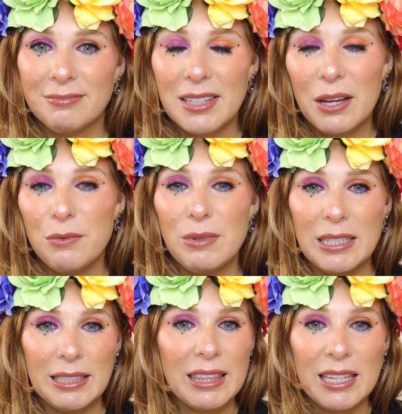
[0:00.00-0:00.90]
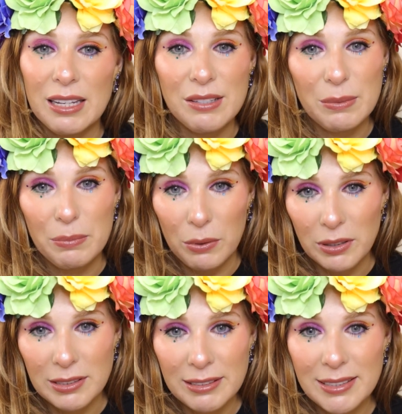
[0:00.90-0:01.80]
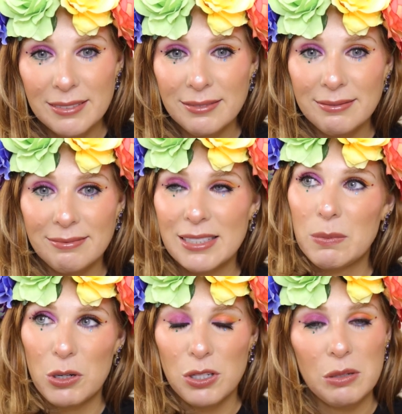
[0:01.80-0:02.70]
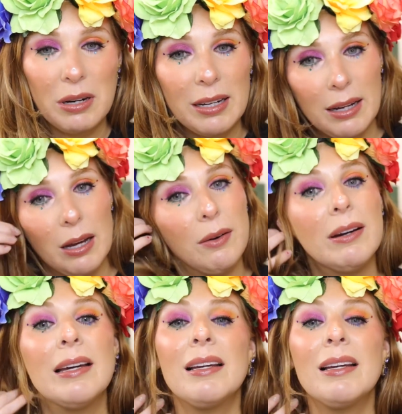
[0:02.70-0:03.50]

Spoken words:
really think it's important, especially right now,